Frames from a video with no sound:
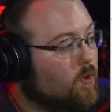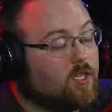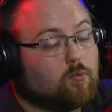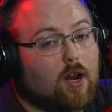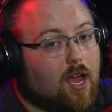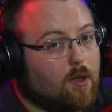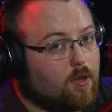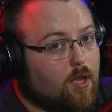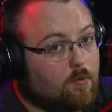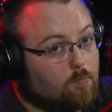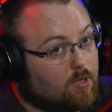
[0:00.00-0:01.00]
or at least what I
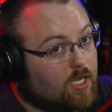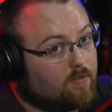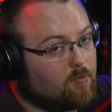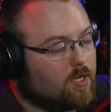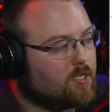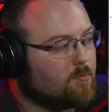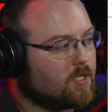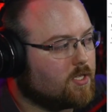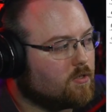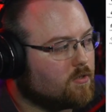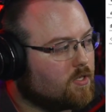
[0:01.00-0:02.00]
believe to be some of the
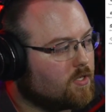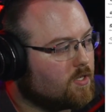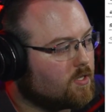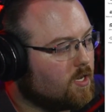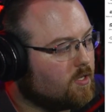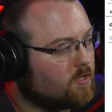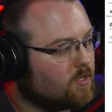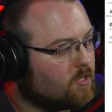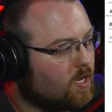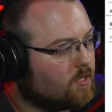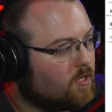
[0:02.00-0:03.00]
secrets of his
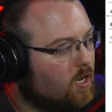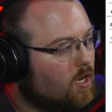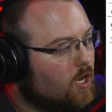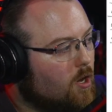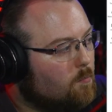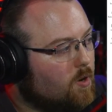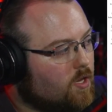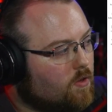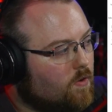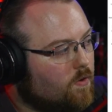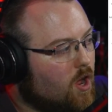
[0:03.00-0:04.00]
success. But
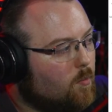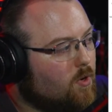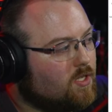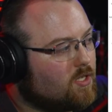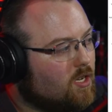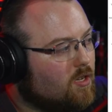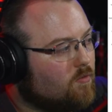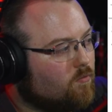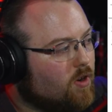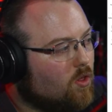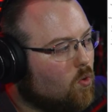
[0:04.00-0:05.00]
no one's got
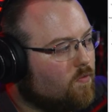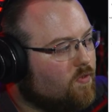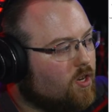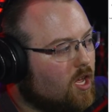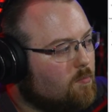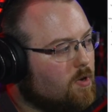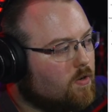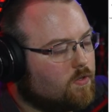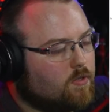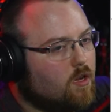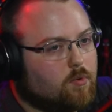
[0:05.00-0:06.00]
Real Orphan
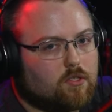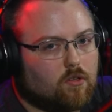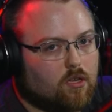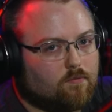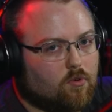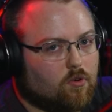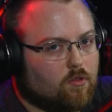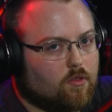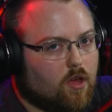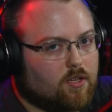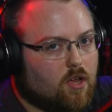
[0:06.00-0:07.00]
Nightmares. No one's looking for
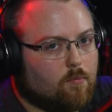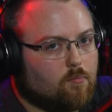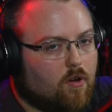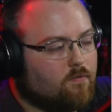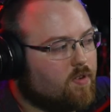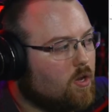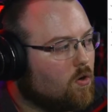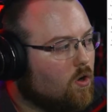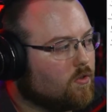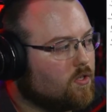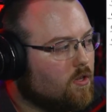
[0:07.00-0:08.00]
a video
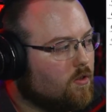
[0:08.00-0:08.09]
called